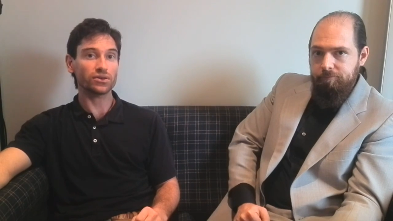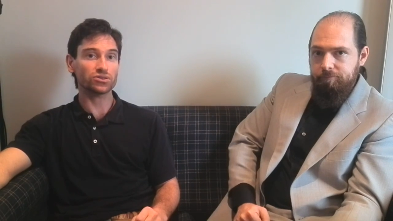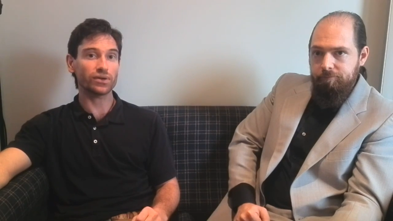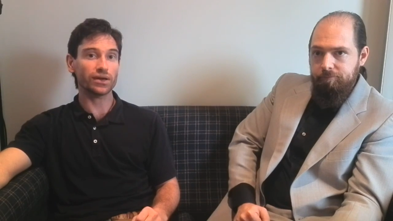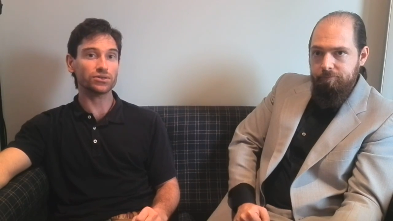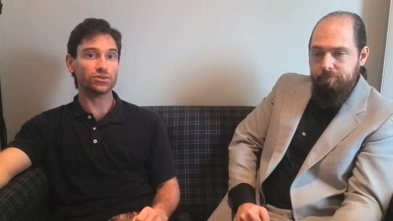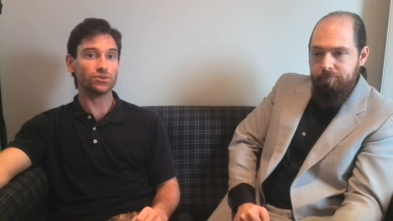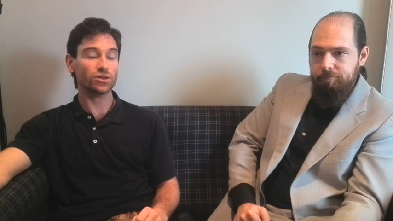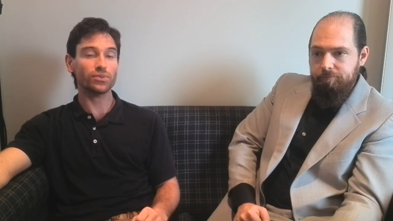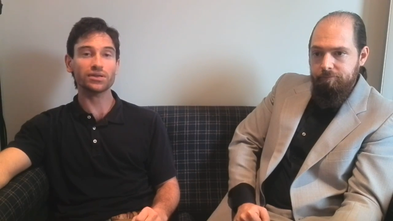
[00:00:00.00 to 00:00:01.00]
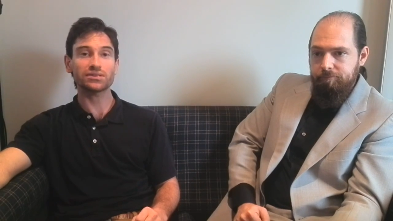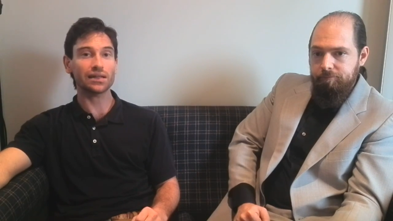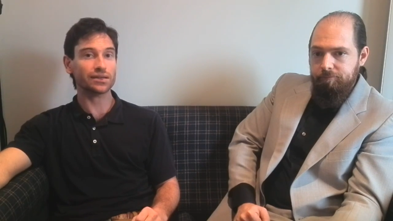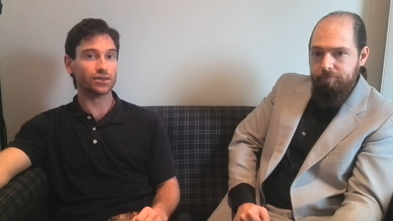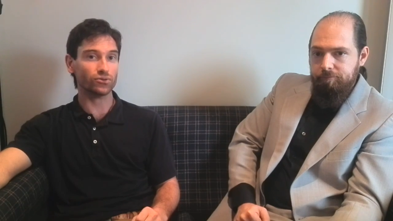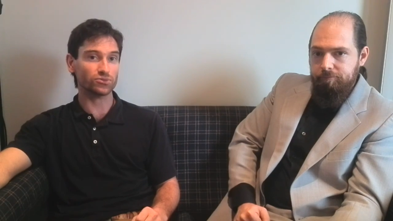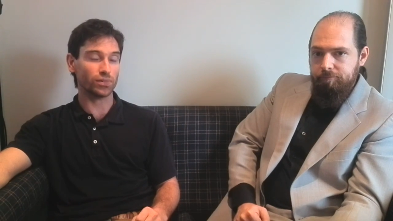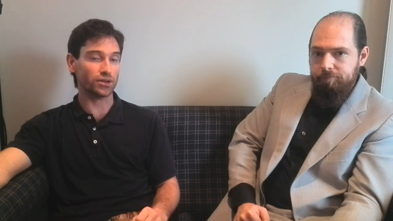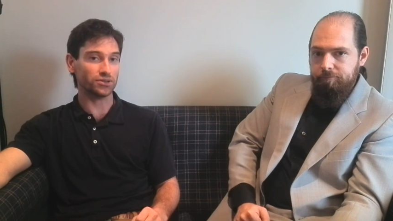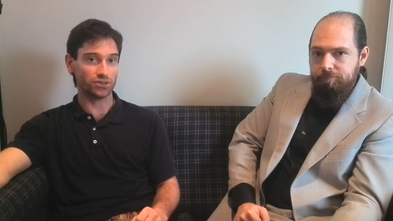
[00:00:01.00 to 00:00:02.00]
Speaker 1: to those around you. You can be as delicate or as
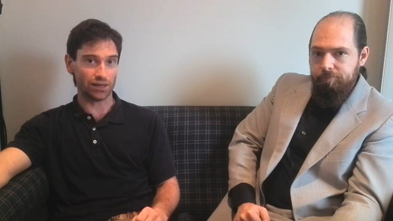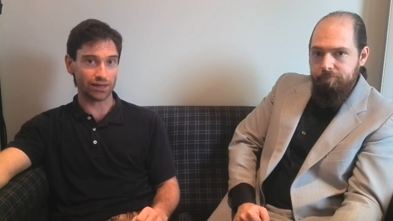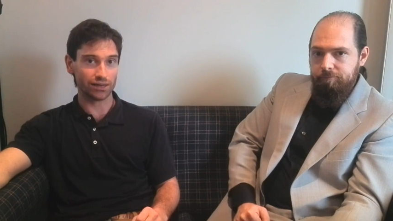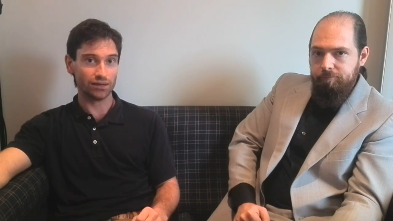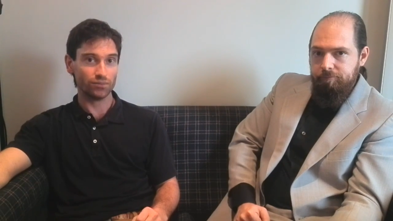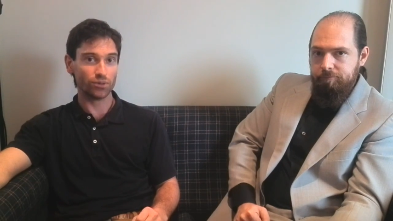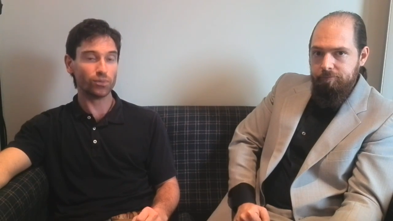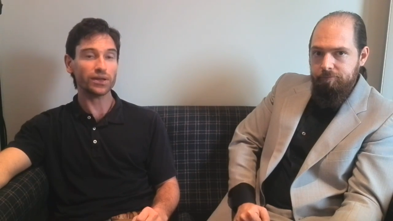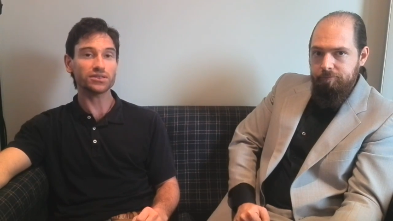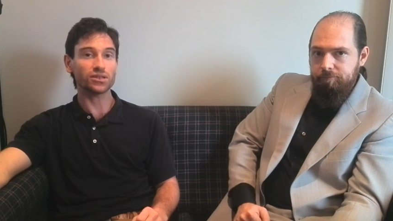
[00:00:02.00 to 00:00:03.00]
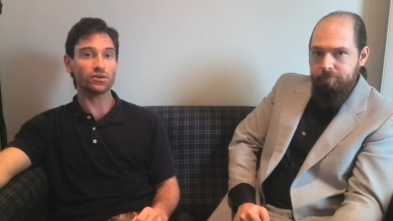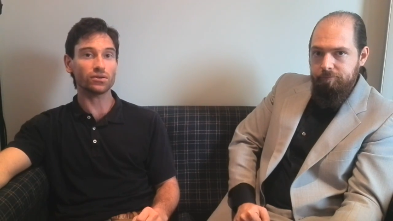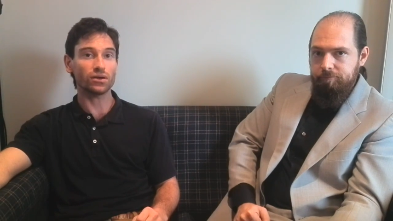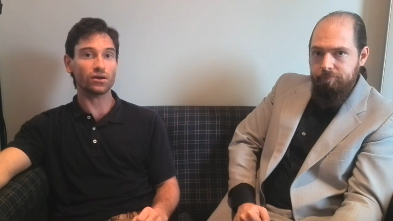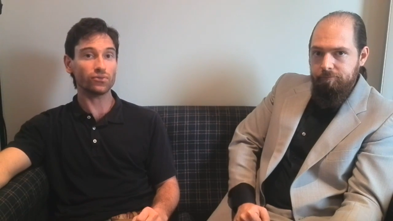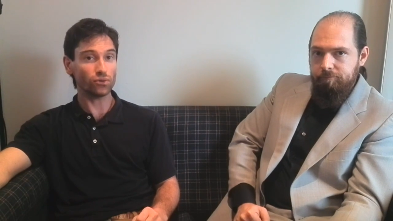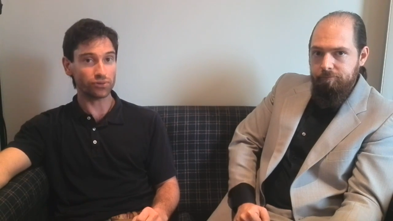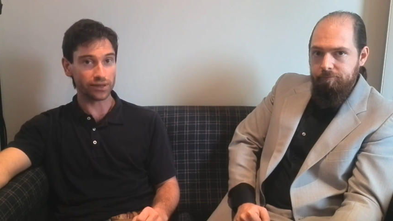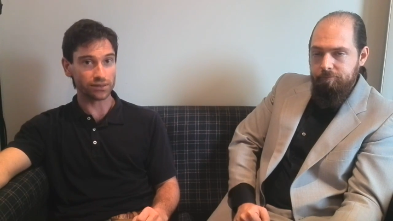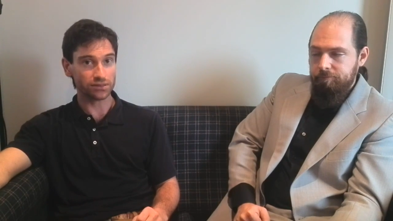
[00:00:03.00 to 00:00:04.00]
blunt as you like, but please don't, of all
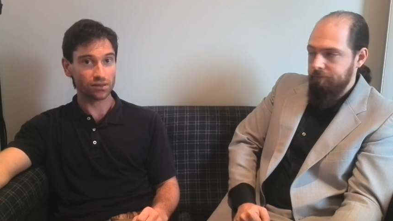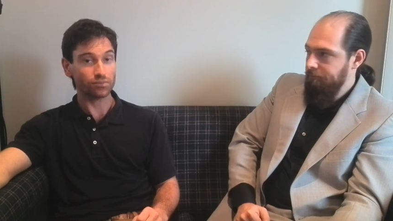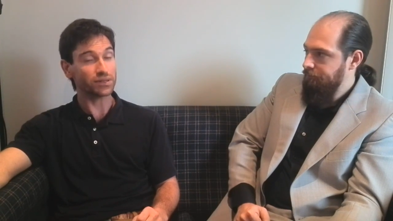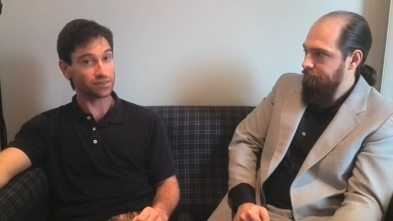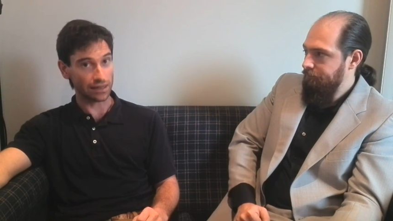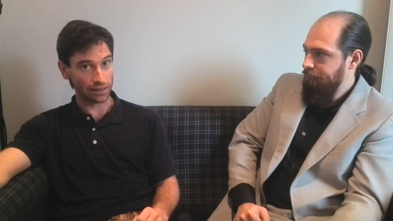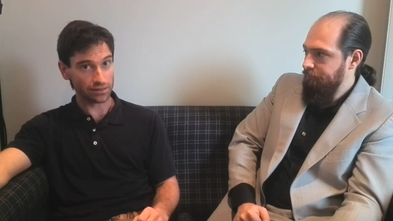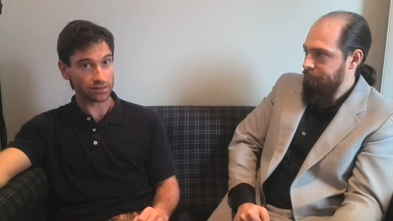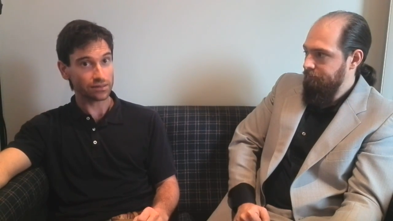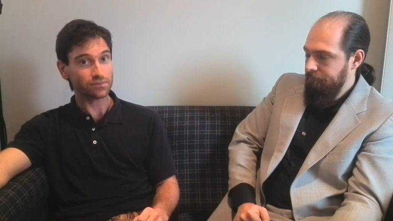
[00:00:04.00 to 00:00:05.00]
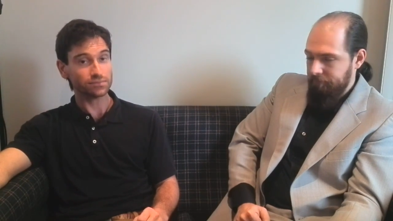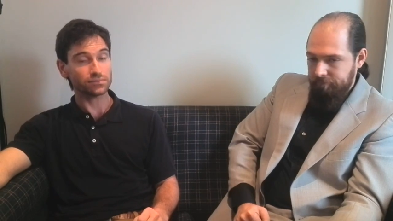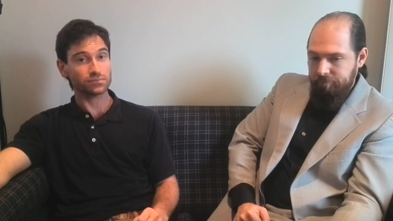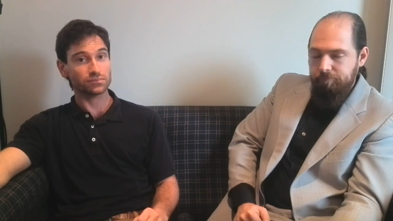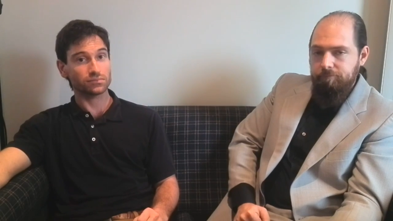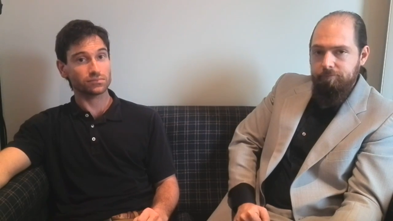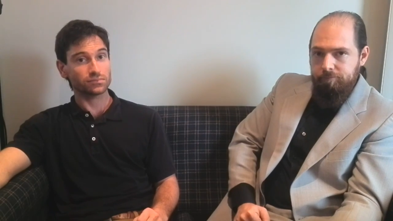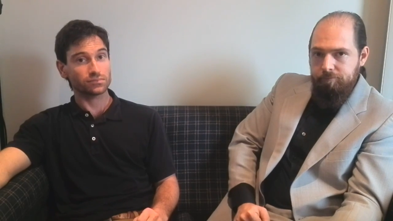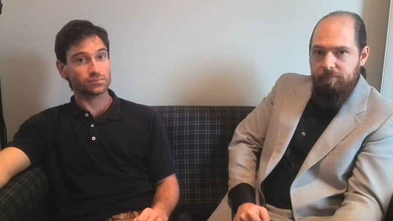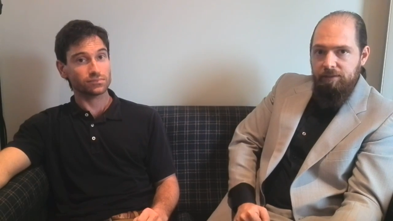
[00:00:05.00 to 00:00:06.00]
things, be
Speaker 2: silent.
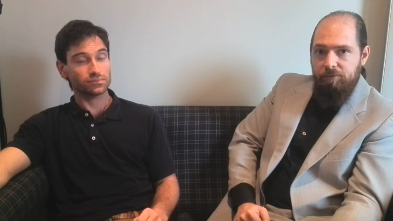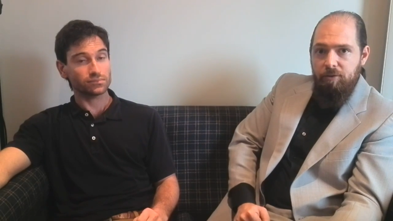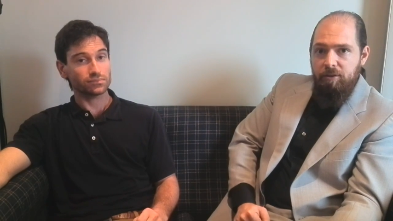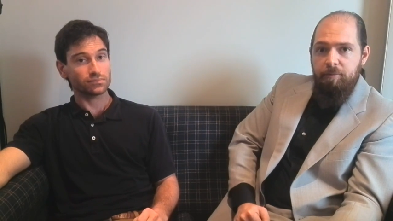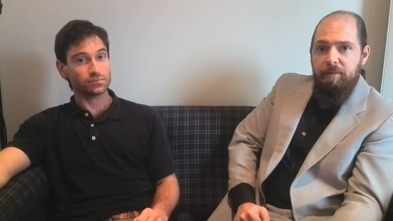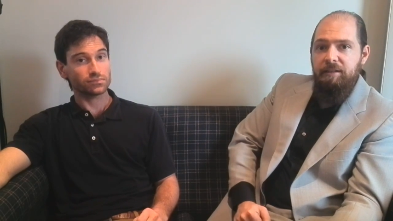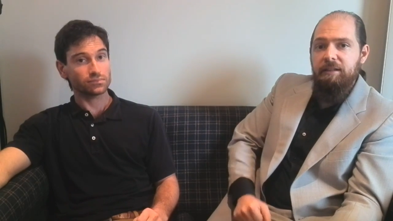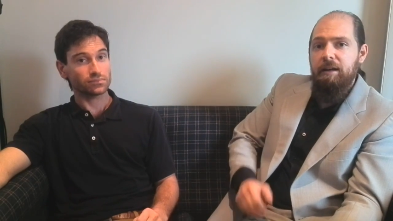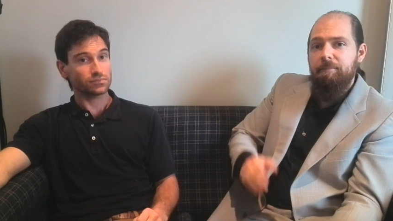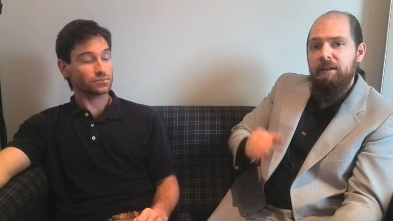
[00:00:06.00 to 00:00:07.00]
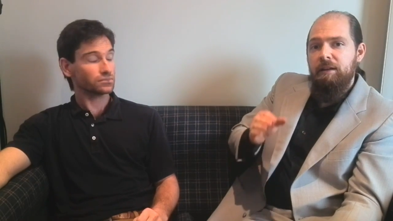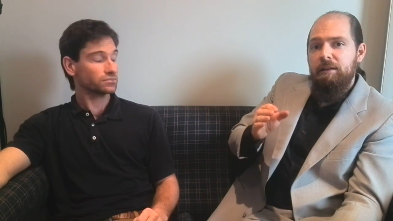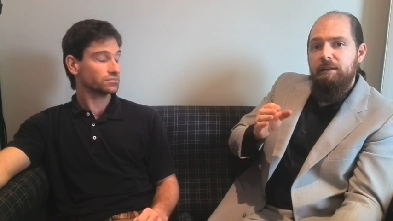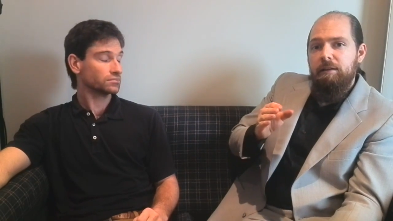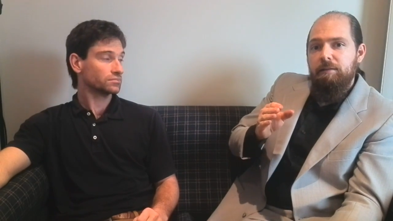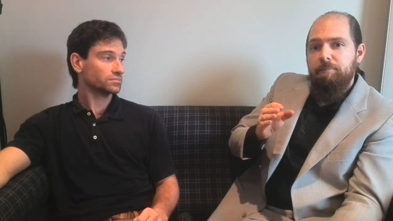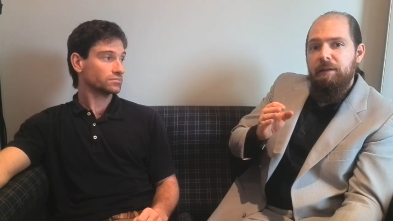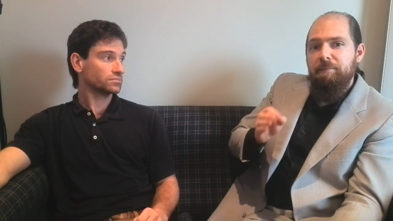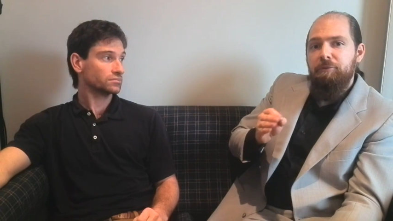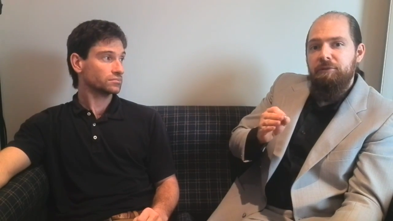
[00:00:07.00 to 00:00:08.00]
Mm. That's right. I mean, um,
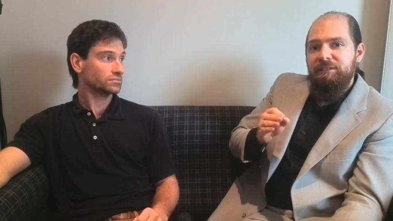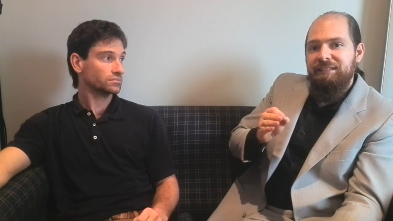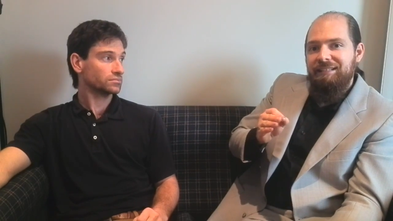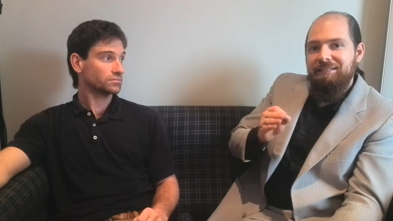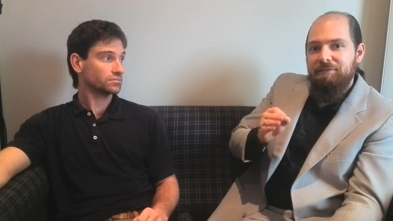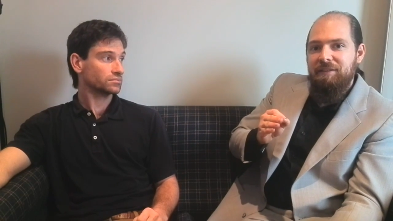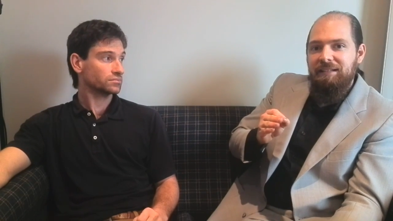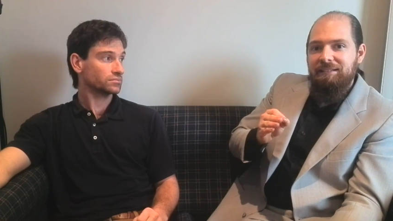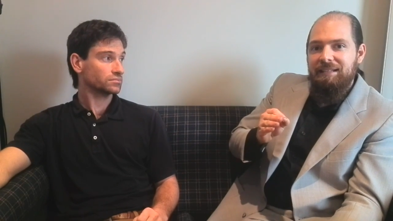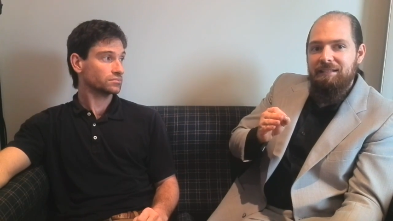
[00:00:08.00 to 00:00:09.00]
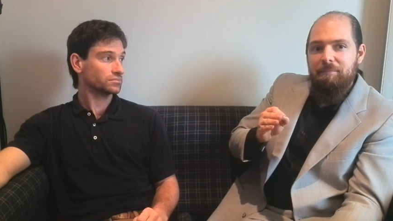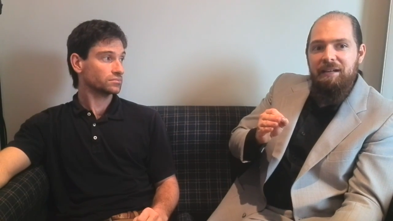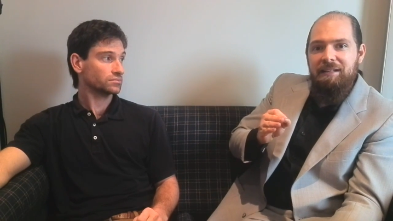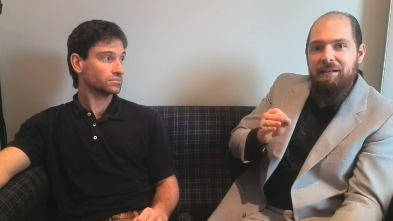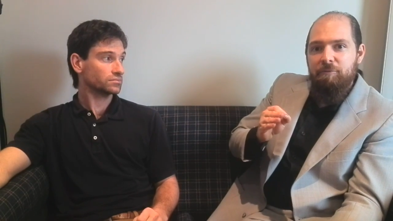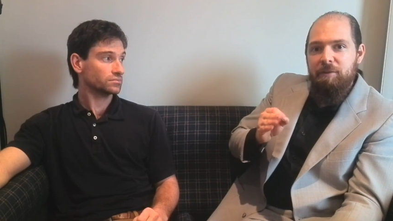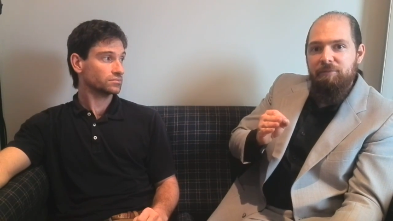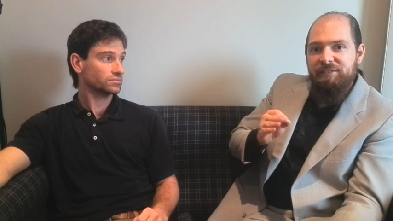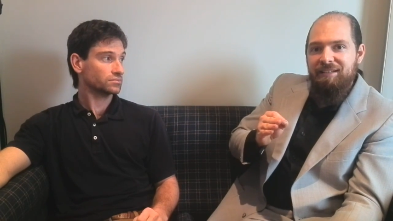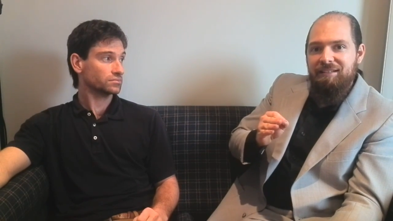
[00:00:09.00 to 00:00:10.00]
people tend to think that the media are
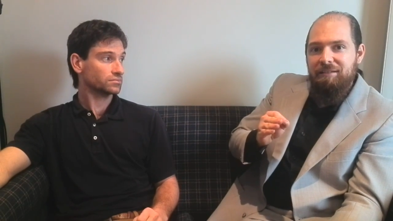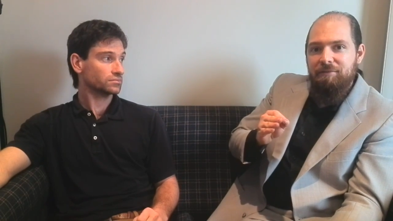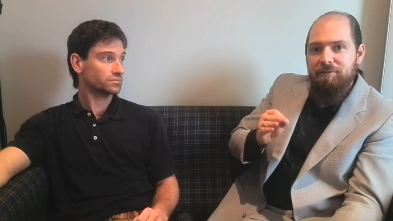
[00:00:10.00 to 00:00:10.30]
representative